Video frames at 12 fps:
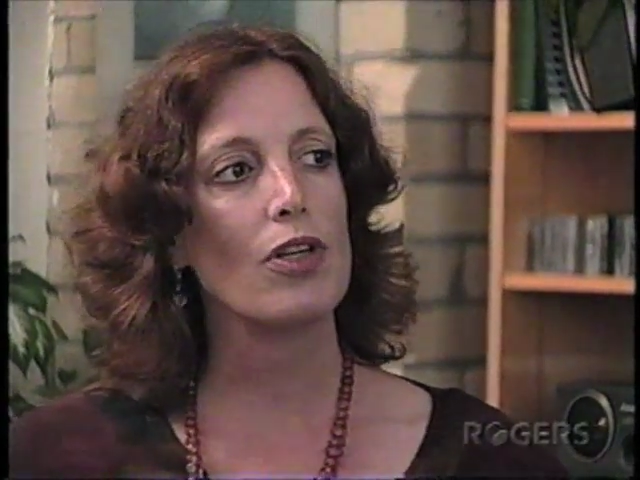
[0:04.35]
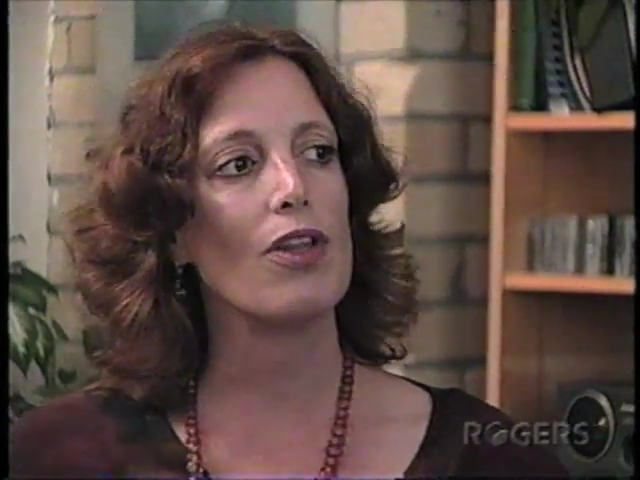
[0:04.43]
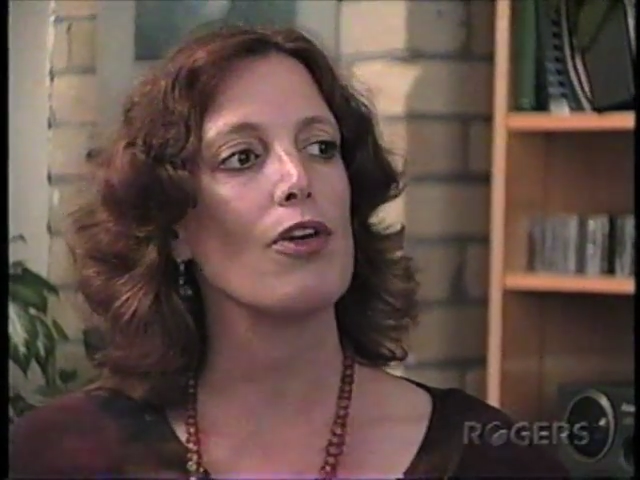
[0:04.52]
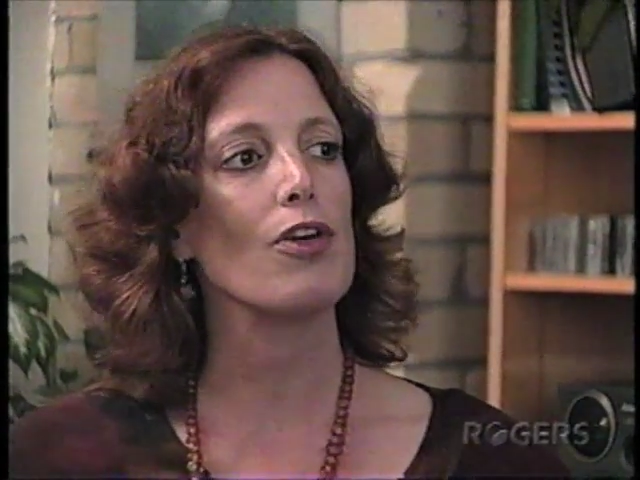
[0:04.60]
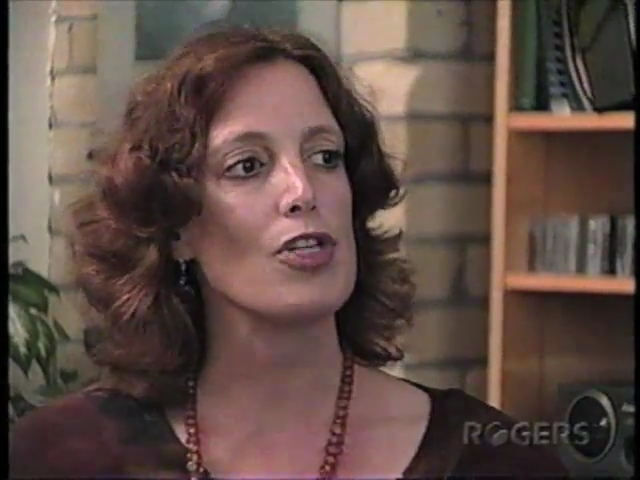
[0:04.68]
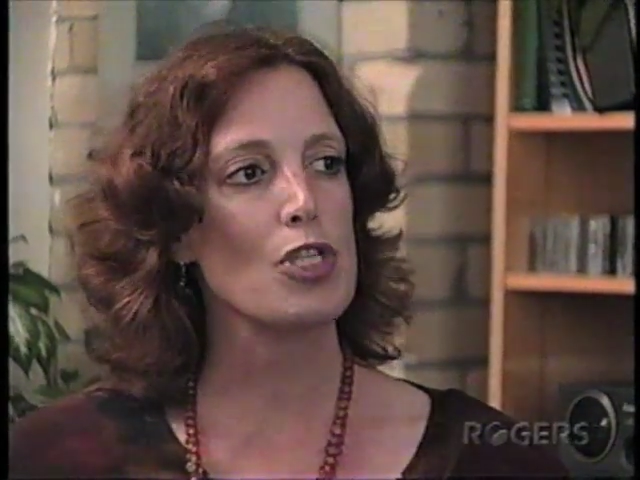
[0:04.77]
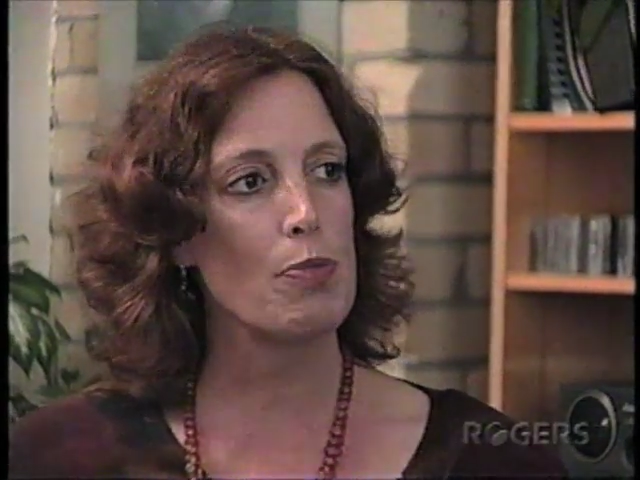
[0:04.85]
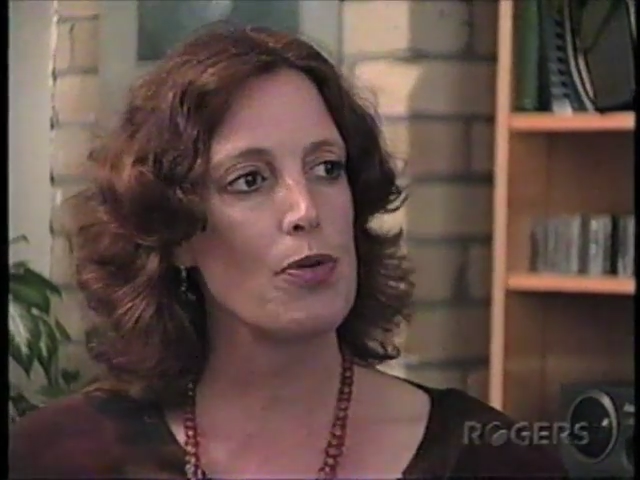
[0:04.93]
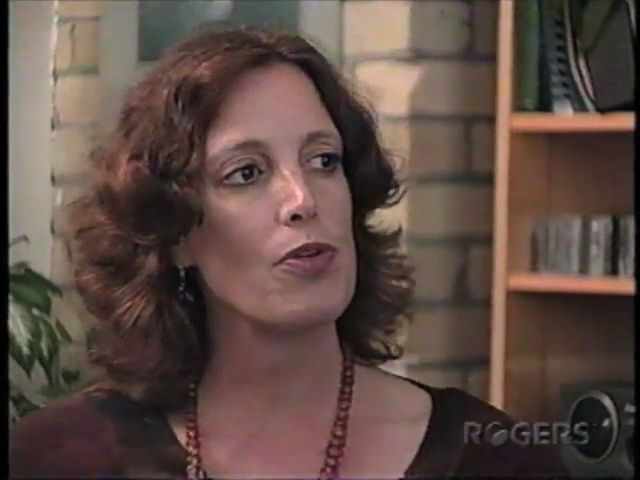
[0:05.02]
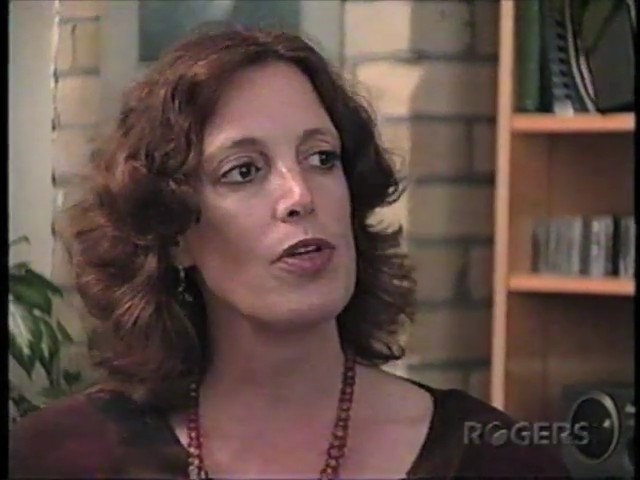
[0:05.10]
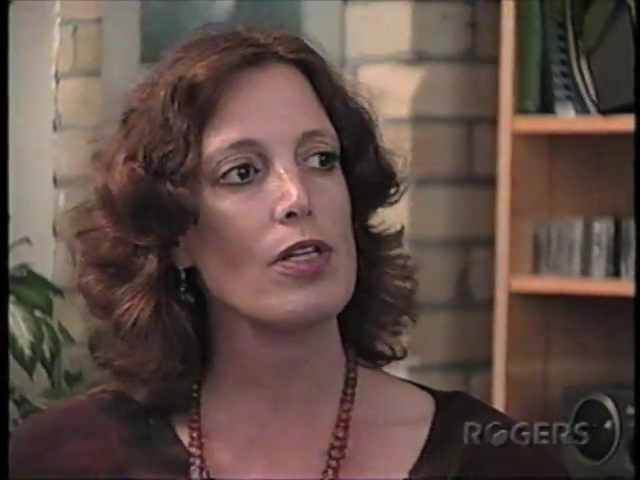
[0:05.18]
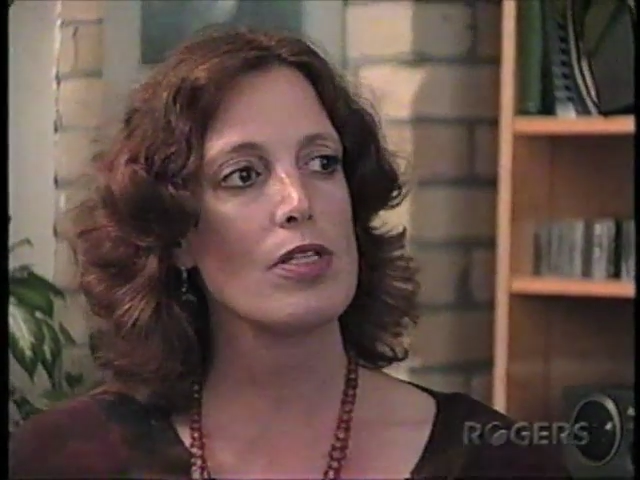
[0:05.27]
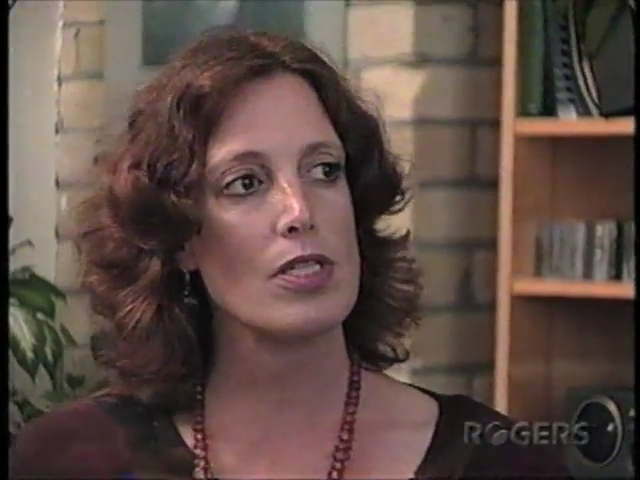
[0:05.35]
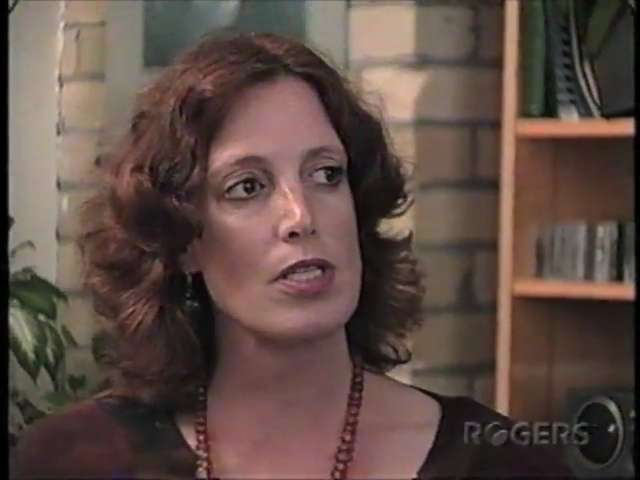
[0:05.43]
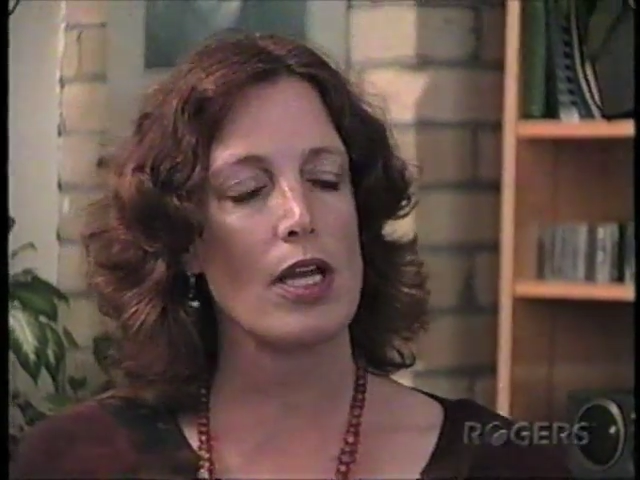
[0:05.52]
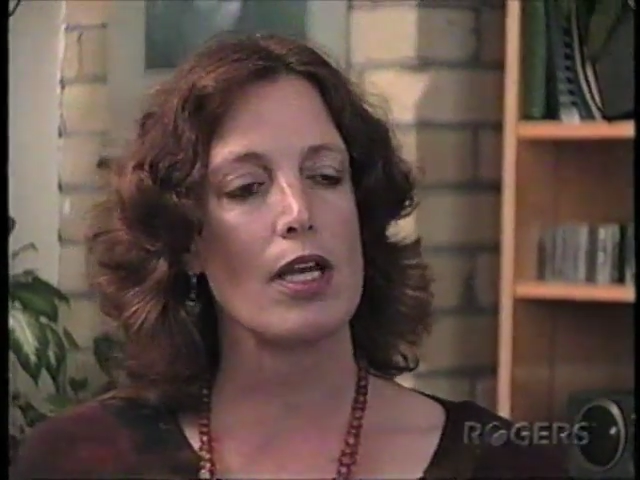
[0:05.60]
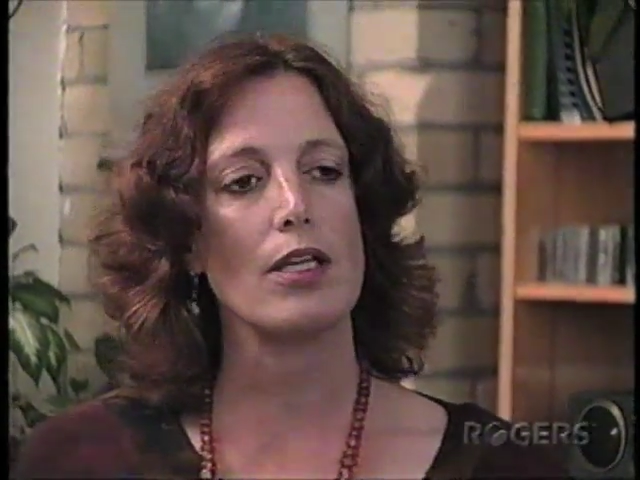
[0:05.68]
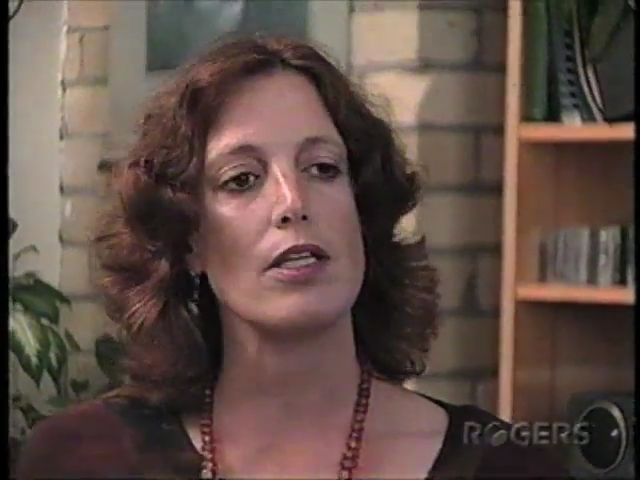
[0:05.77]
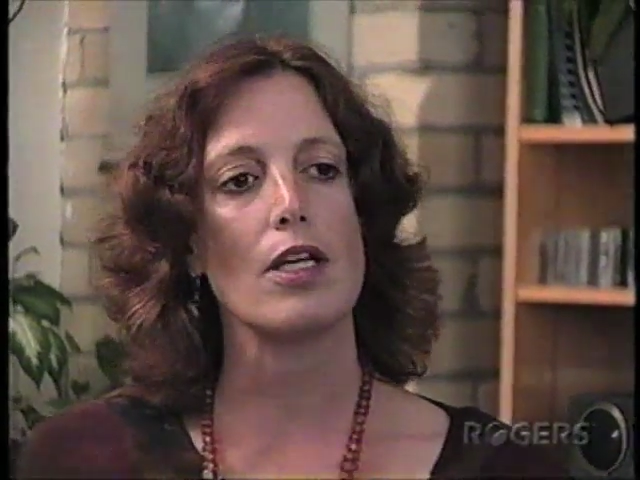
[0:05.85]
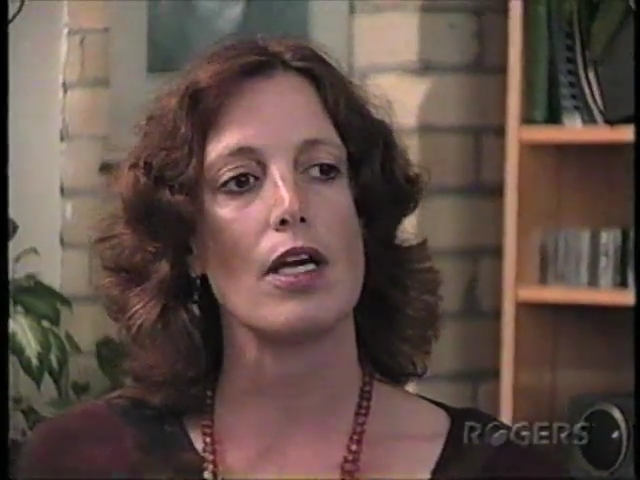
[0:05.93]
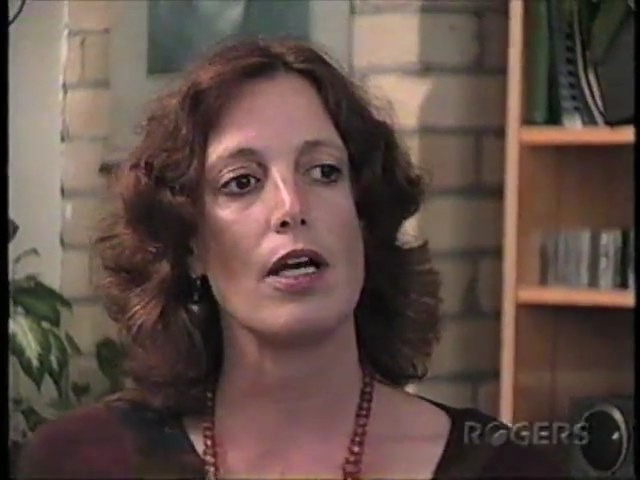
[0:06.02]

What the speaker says: and their experience and